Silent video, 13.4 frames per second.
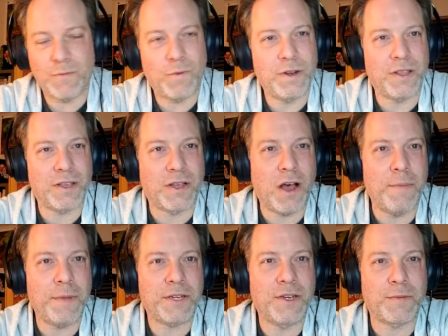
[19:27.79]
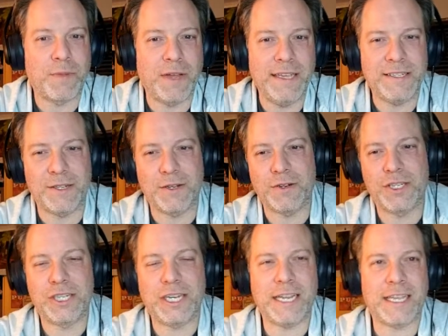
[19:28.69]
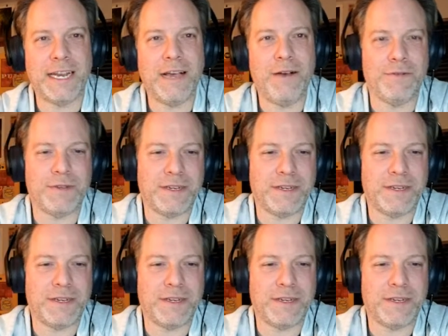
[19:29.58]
where the comic took place and go to check it out,